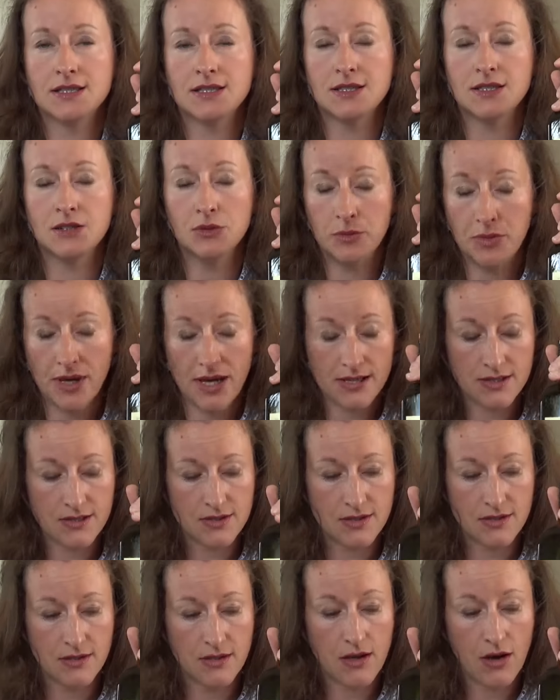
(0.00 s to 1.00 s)
the
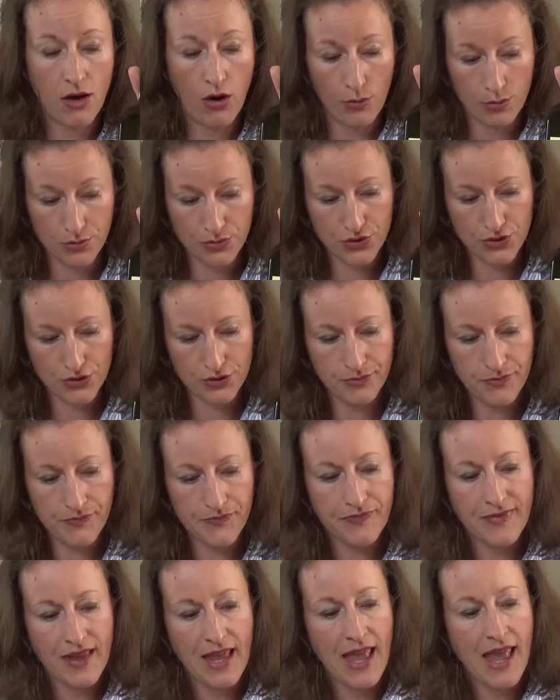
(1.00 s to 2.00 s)
best option.
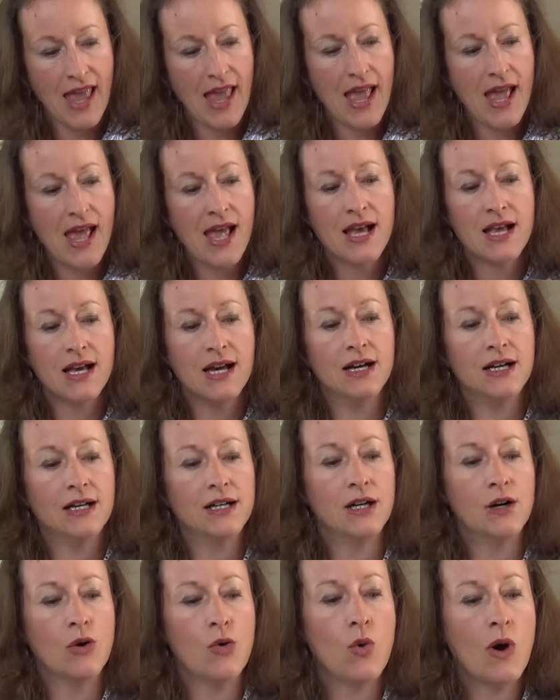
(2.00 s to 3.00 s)

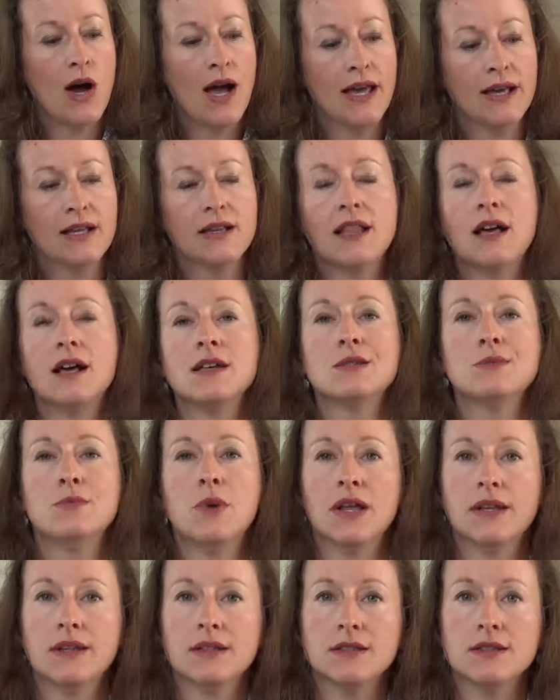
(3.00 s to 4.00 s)
Why glass
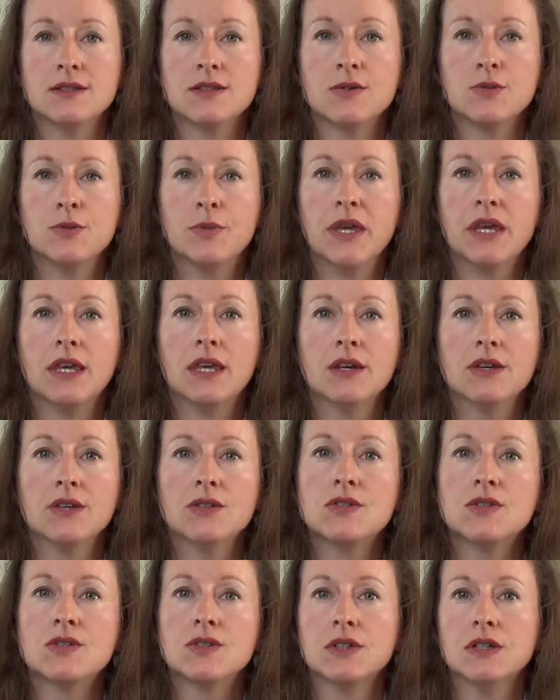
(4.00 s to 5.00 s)
bottles?
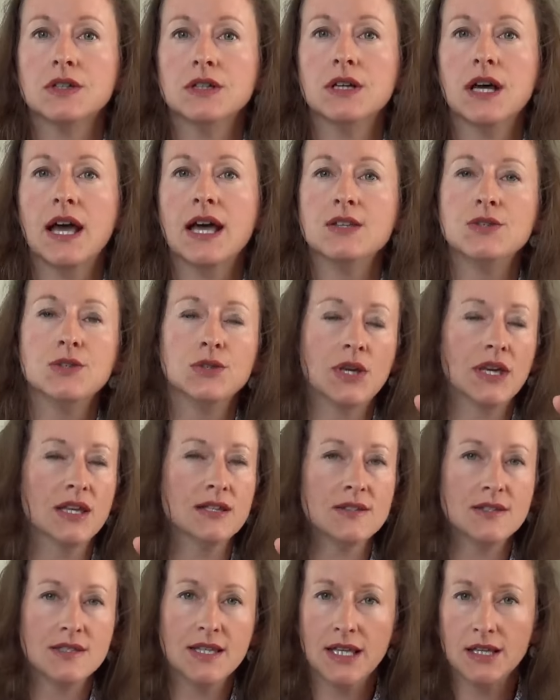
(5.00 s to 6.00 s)
Because as you can
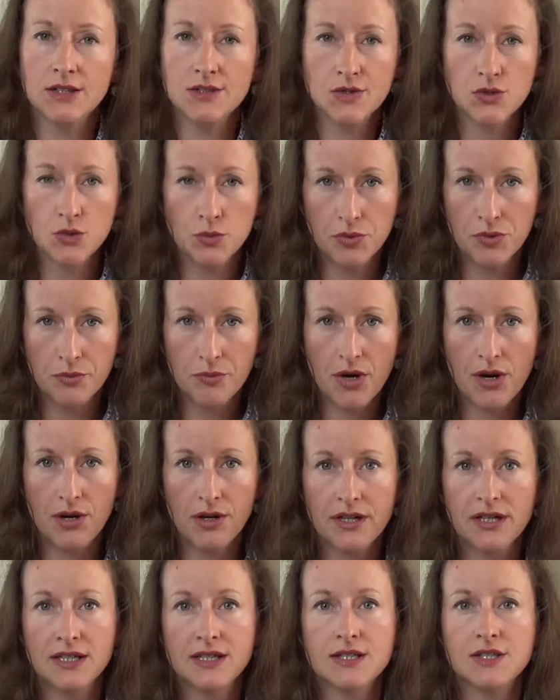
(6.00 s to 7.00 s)
see in the
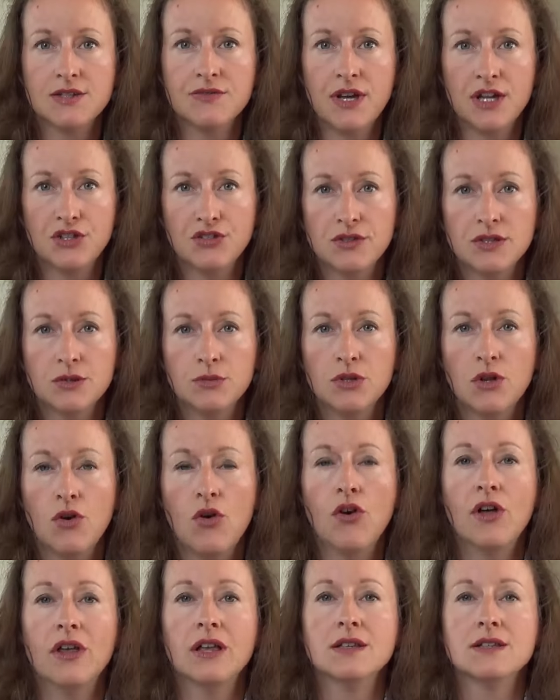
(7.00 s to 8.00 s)
supermarkets, vegetable
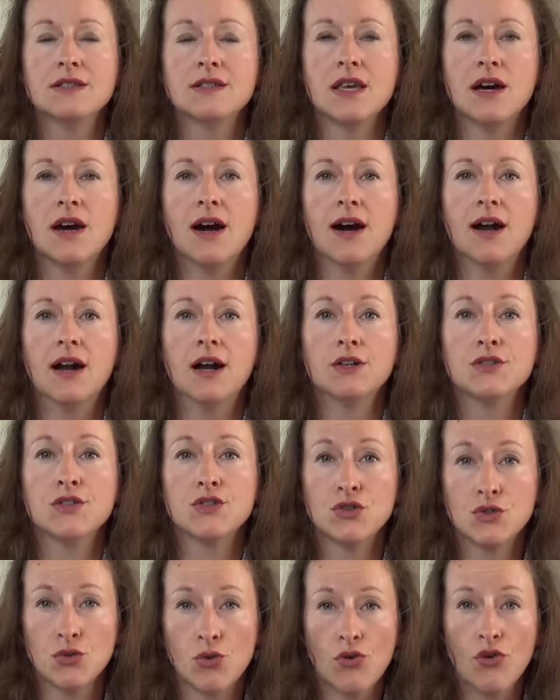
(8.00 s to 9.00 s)
oils are
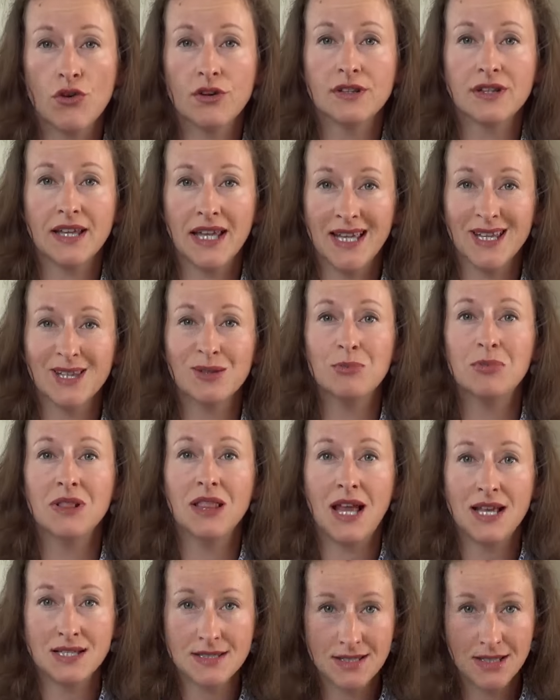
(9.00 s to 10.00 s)
stored in
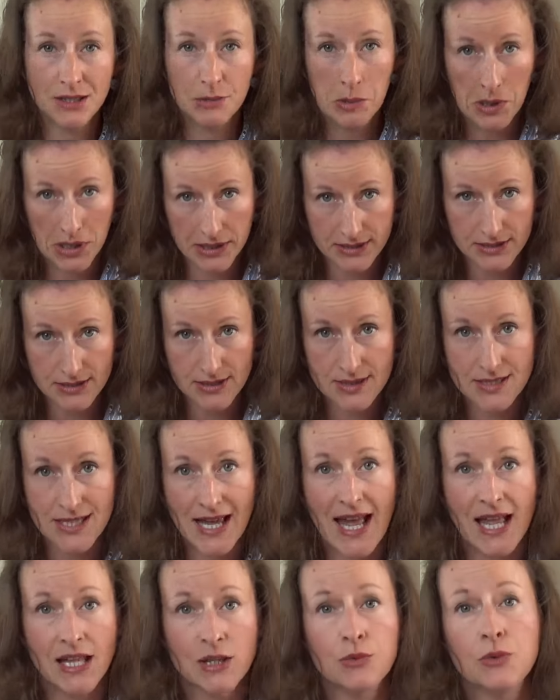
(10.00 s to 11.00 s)
plastic bottles,
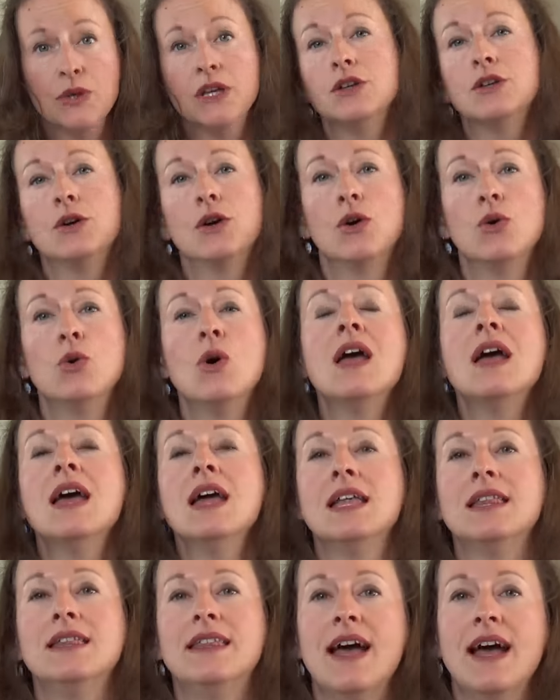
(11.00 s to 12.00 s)
and we know
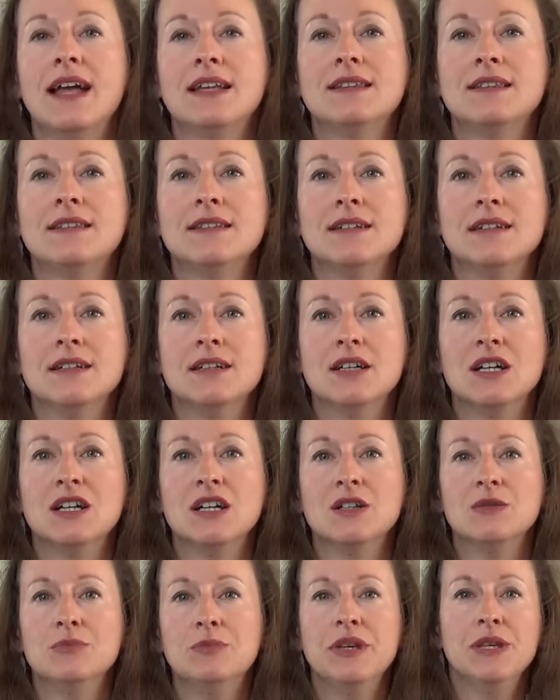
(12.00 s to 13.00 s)
that
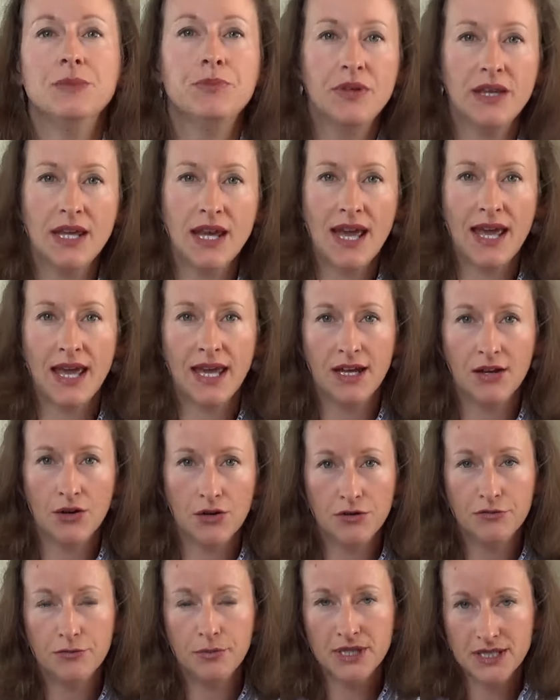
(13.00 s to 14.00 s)
BPA
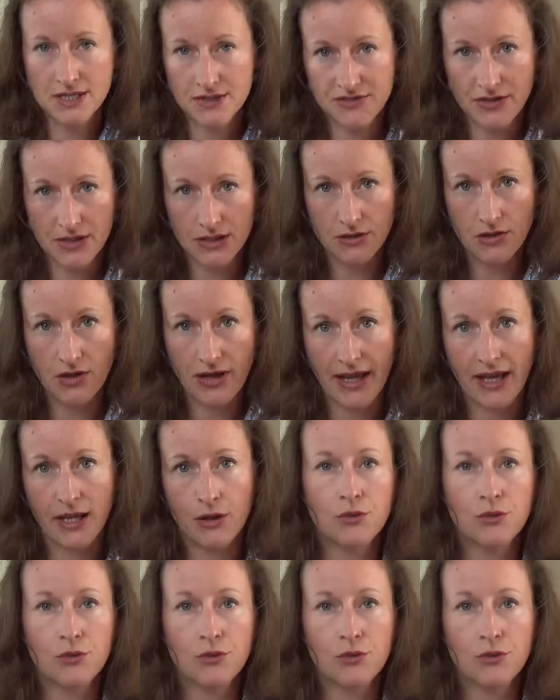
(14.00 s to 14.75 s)
or bisphenol A,